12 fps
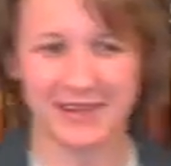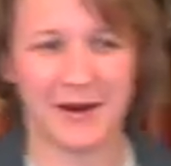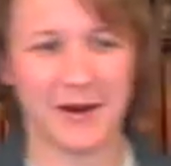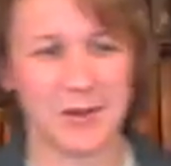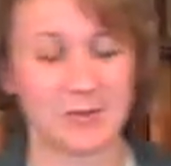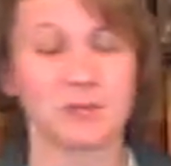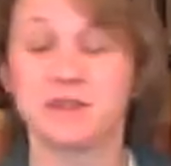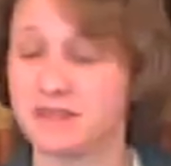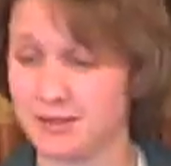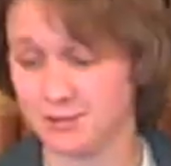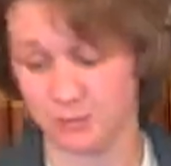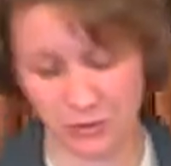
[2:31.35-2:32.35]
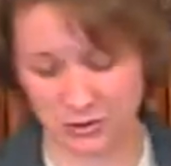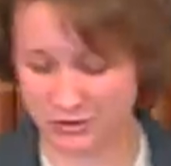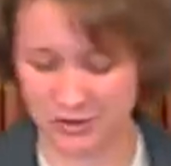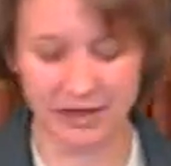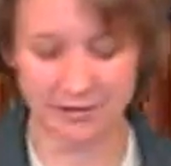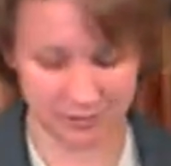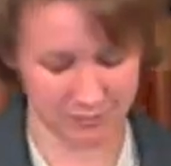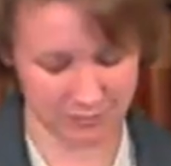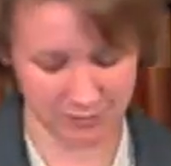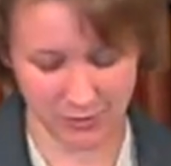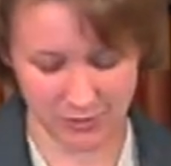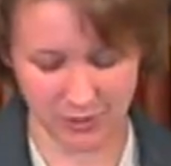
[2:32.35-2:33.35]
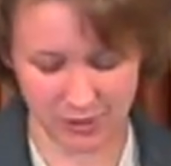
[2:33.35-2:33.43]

Um, but the, whether or not the, it